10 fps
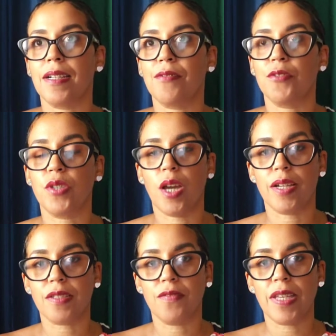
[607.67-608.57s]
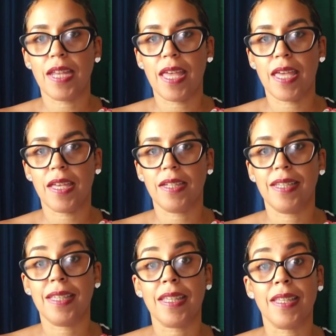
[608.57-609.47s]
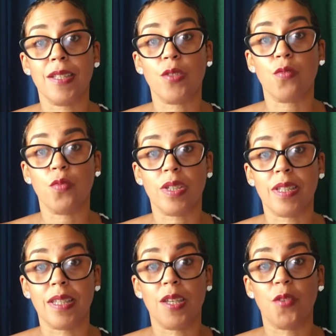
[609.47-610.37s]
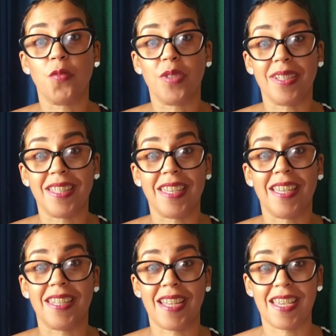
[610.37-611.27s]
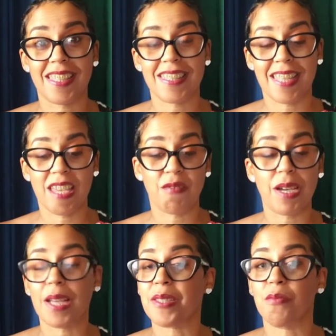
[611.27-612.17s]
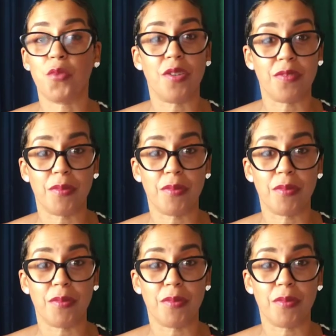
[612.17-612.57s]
and I got a few yards of it, and it is really, really nice.